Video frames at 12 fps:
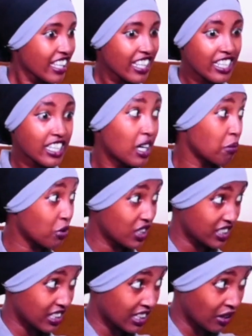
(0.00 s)

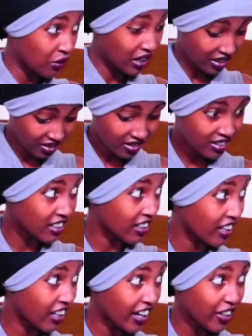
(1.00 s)
Nikamuonesha the
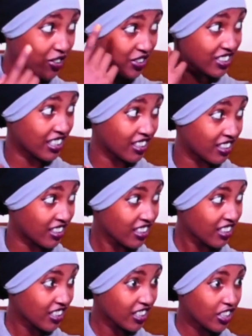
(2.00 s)
lion,
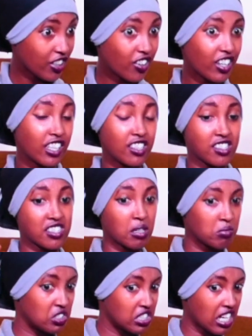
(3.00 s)
the and
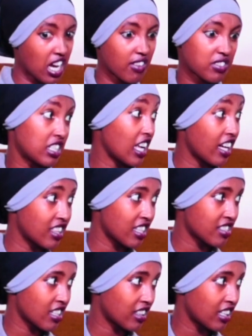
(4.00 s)
some giraffes and
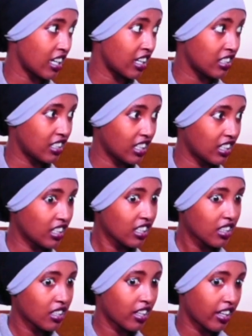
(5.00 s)
others that I did
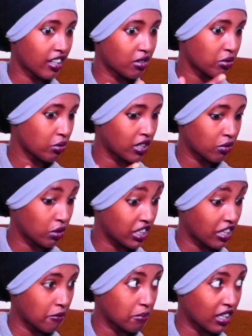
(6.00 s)
like when we
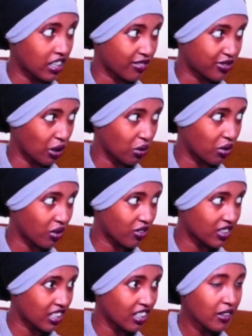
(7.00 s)
came back after
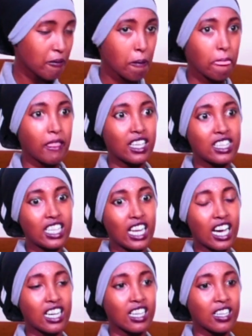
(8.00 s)
Corona. And then
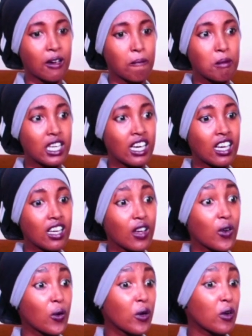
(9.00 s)
akaniambia,
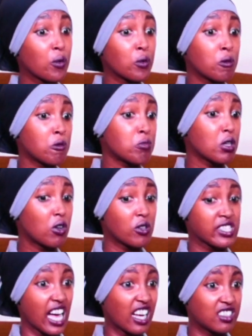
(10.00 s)

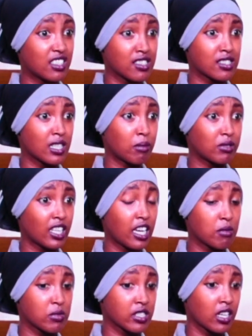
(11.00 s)
because artists
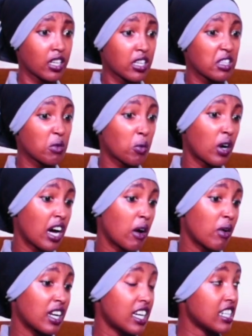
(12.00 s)
sometimes
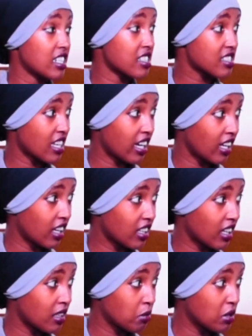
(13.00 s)
awananga
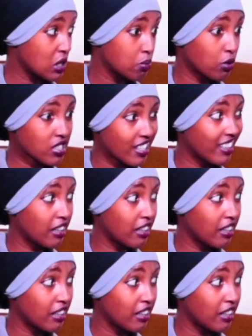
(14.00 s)
psych and it's mostly